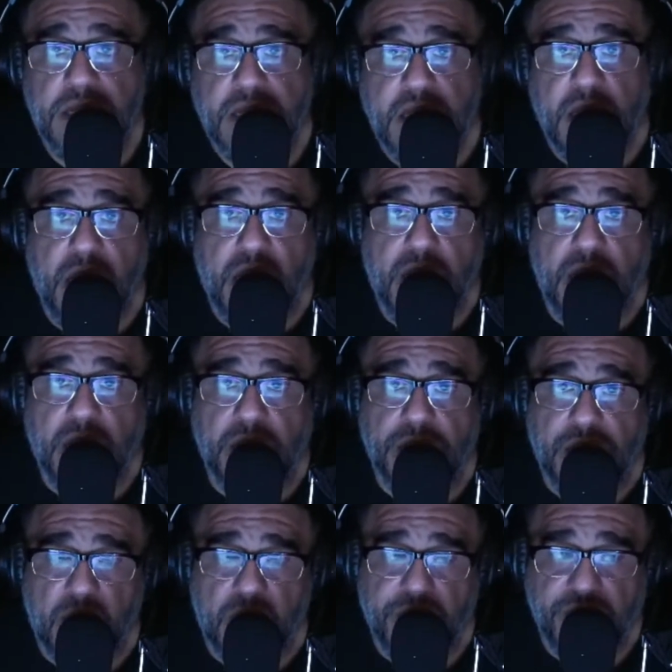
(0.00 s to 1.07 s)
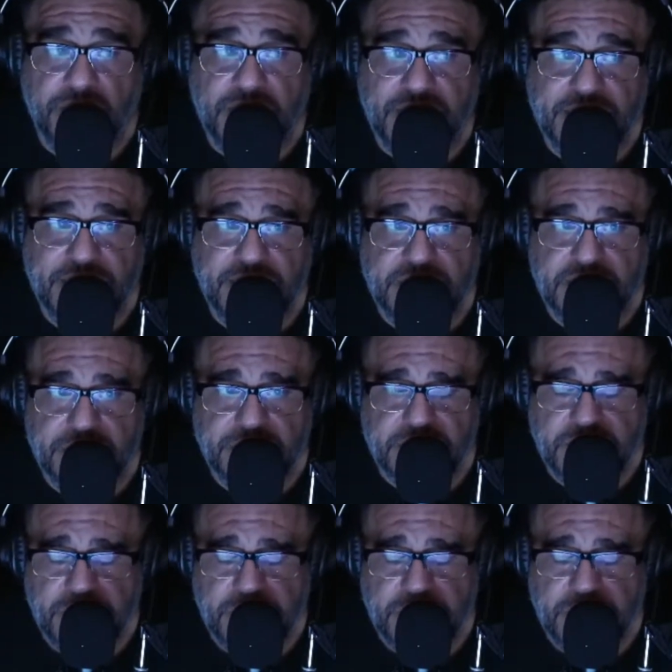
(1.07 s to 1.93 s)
on relationships,